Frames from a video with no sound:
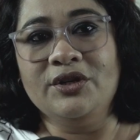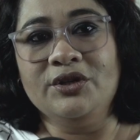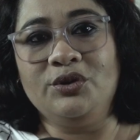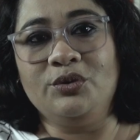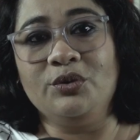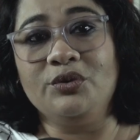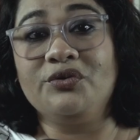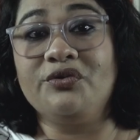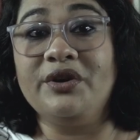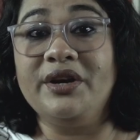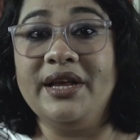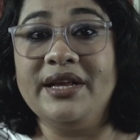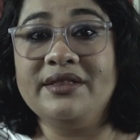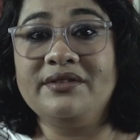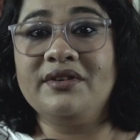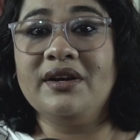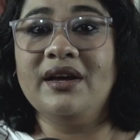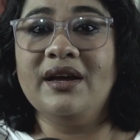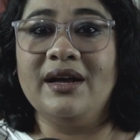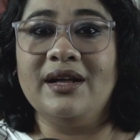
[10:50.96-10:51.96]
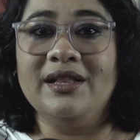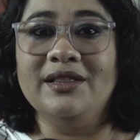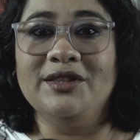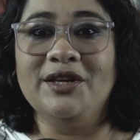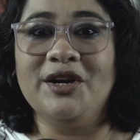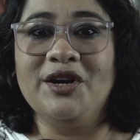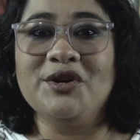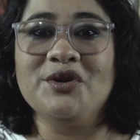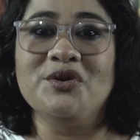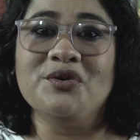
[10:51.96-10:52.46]
to Trinetra
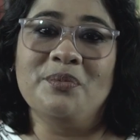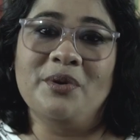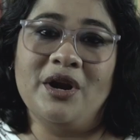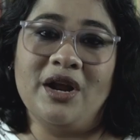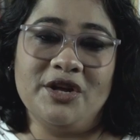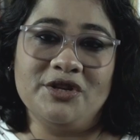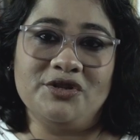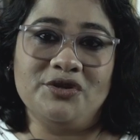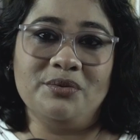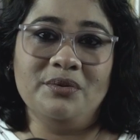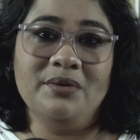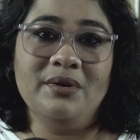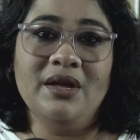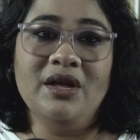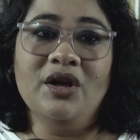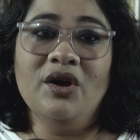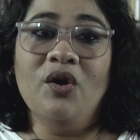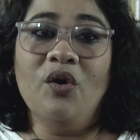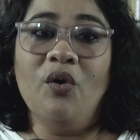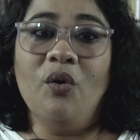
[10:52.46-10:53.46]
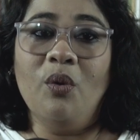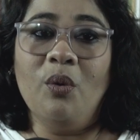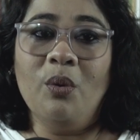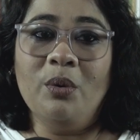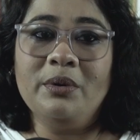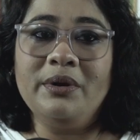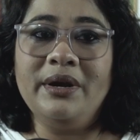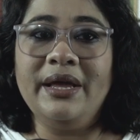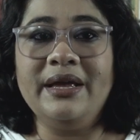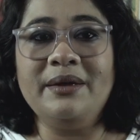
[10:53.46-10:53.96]
Haldar Gumaraju
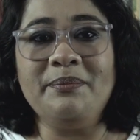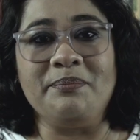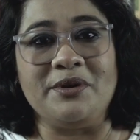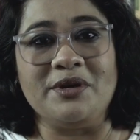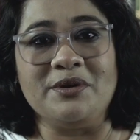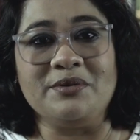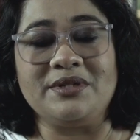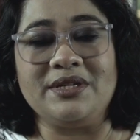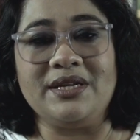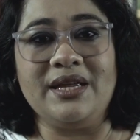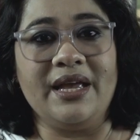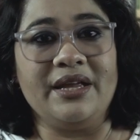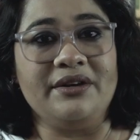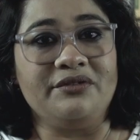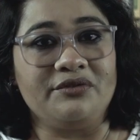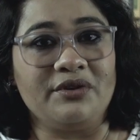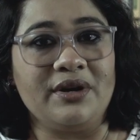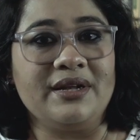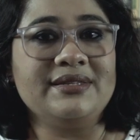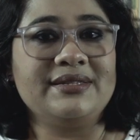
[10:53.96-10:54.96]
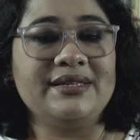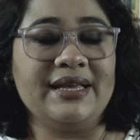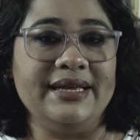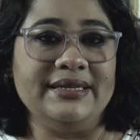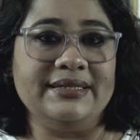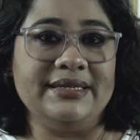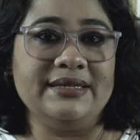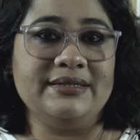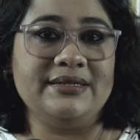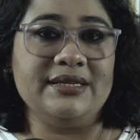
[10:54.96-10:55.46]
owning beauty and trans
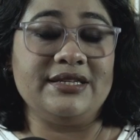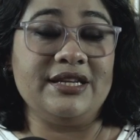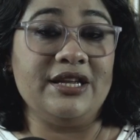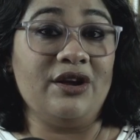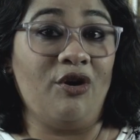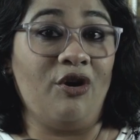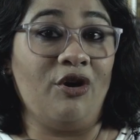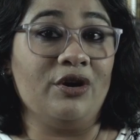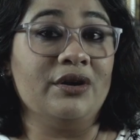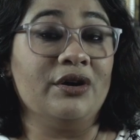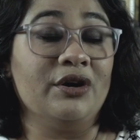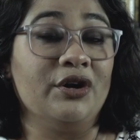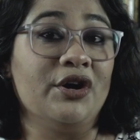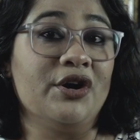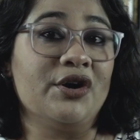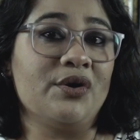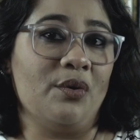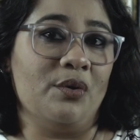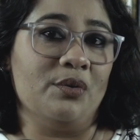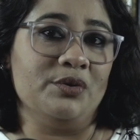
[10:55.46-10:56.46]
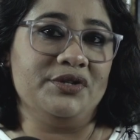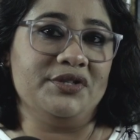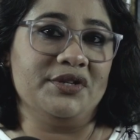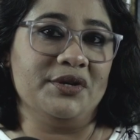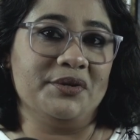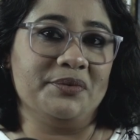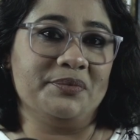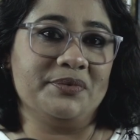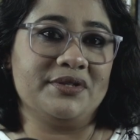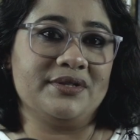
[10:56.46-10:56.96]
identity on her own
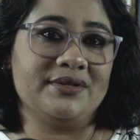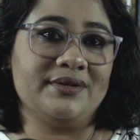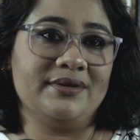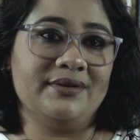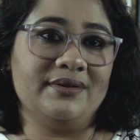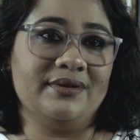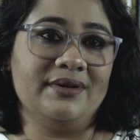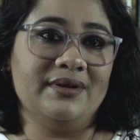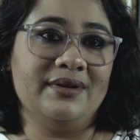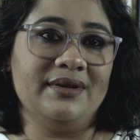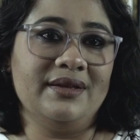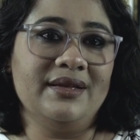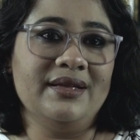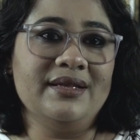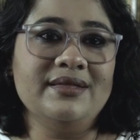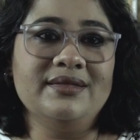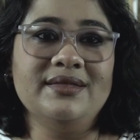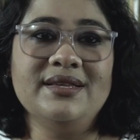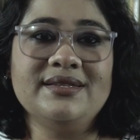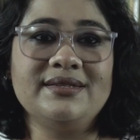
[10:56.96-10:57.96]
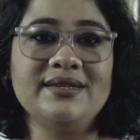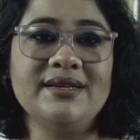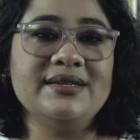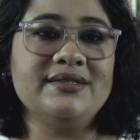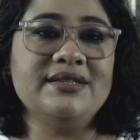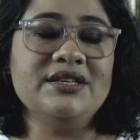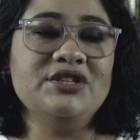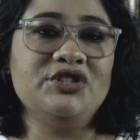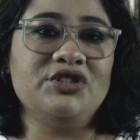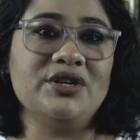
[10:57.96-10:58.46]
terms. This
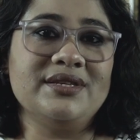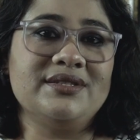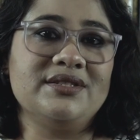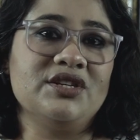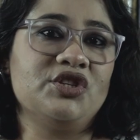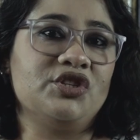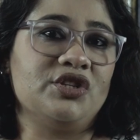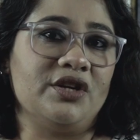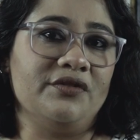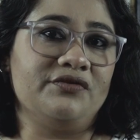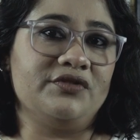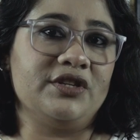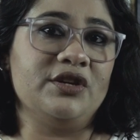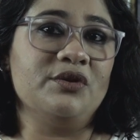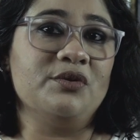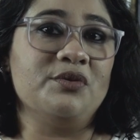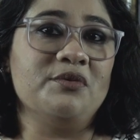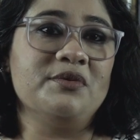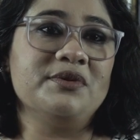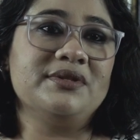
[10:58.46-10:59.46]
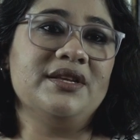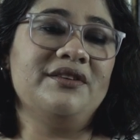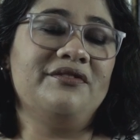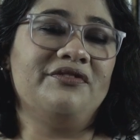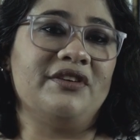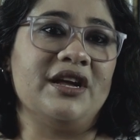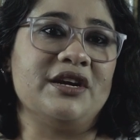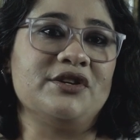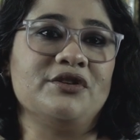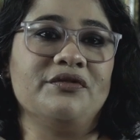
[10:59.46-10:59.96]
isn't just a shift in who's in
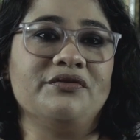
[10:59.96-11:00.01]
front